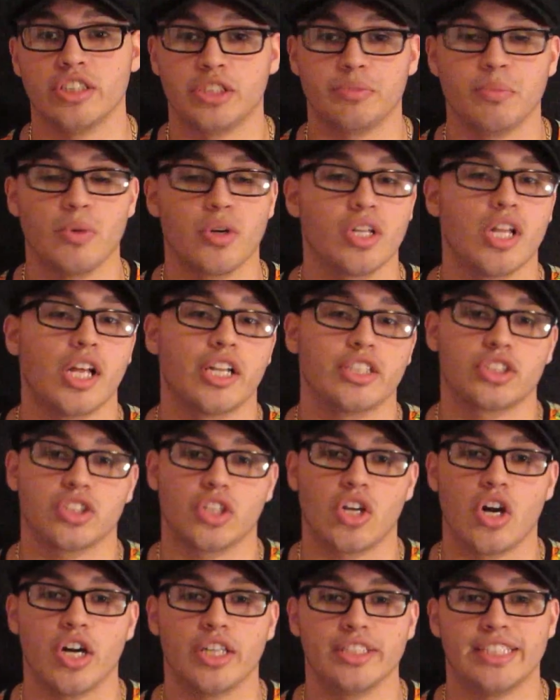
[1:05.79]
I smoke a lot of
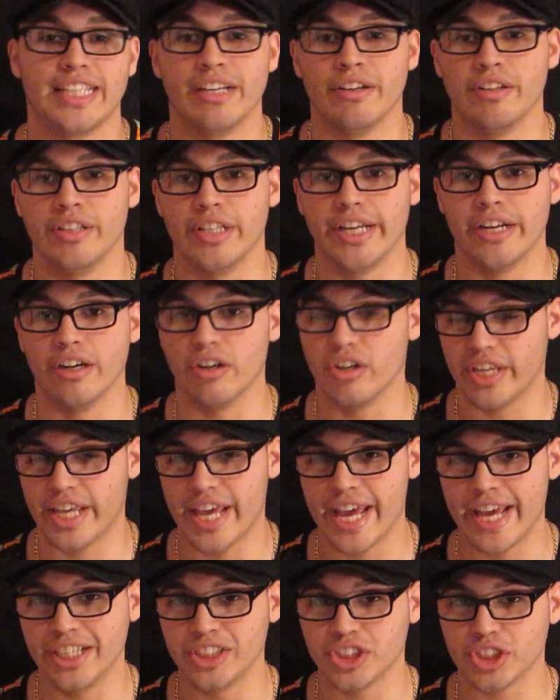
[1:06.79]
cigars here and there on
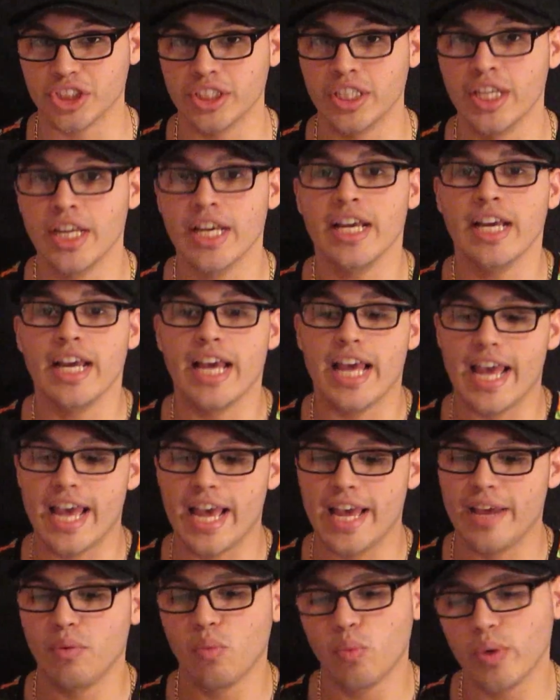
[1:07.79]
occasion.
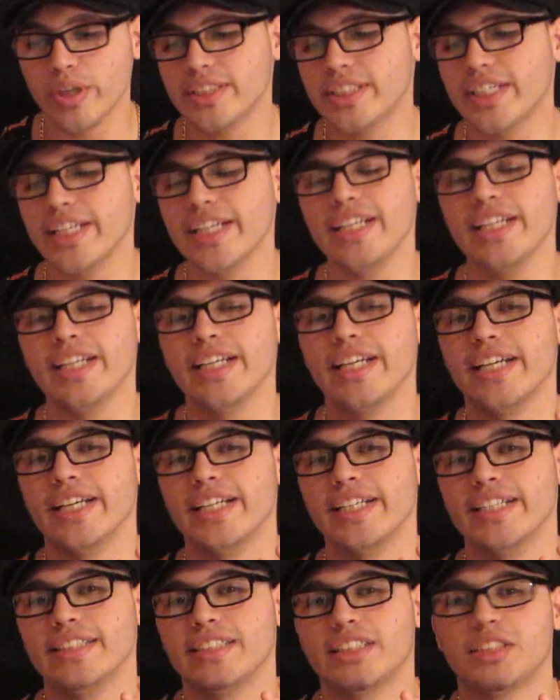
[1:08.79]
And whiskey
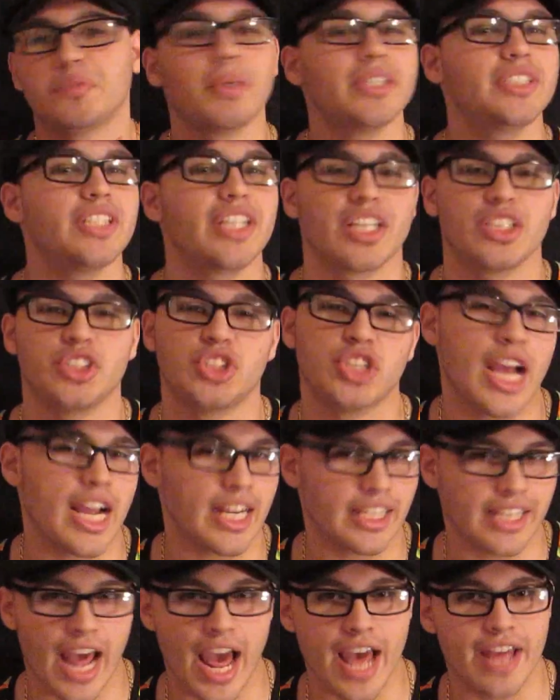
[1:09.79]
is, especially like a
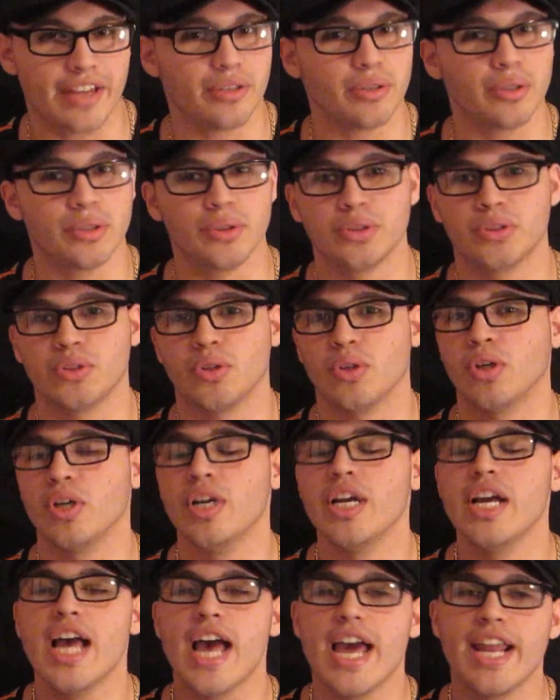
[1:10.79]
Jack Daniels
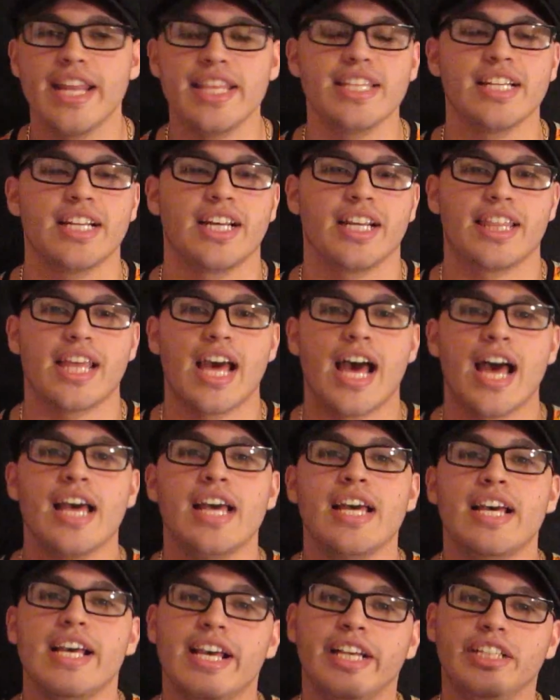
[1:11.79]
or anything like that,
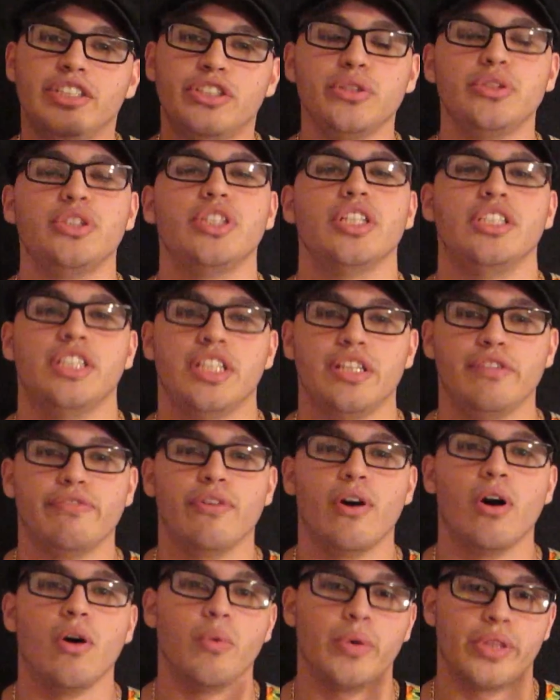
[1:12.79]
is usually a
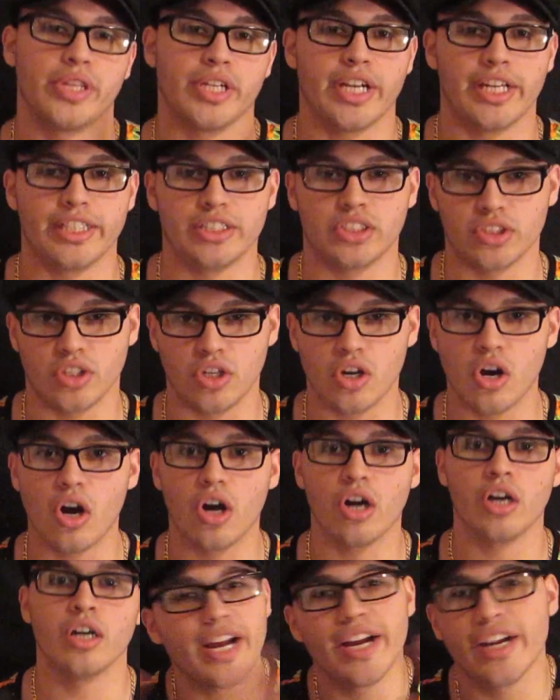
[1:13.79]
default with a nice
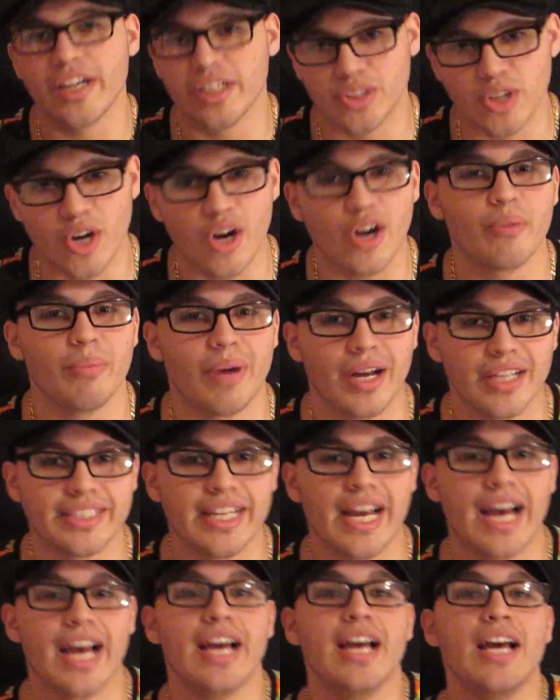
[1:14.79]
cigar. I'm here to talk about
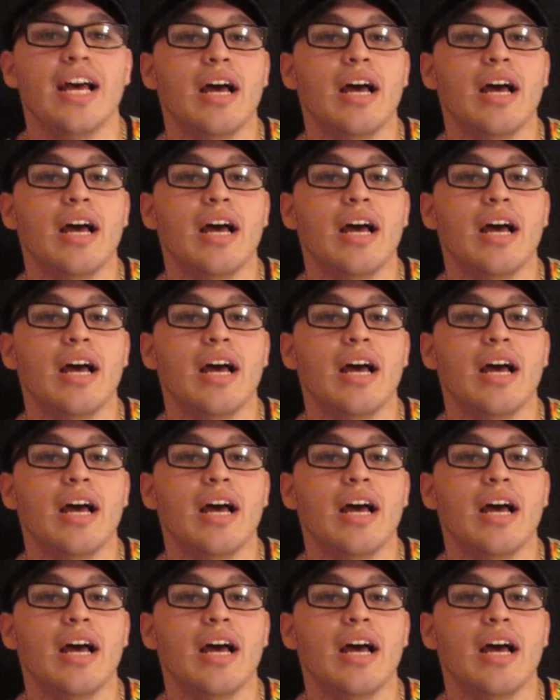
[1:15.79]
that.